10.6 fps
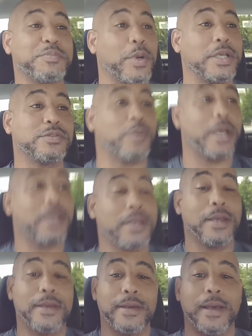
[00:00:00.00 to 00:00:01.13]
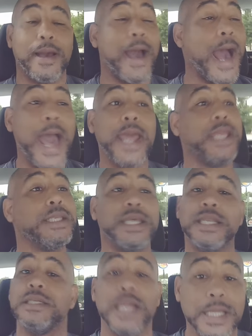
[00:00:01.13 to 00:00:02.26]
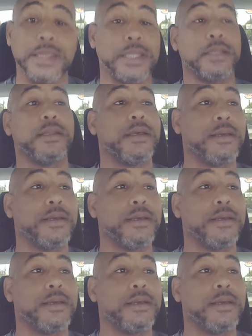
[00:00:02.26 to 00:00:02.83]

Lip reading: expressway. I ain't did nothing.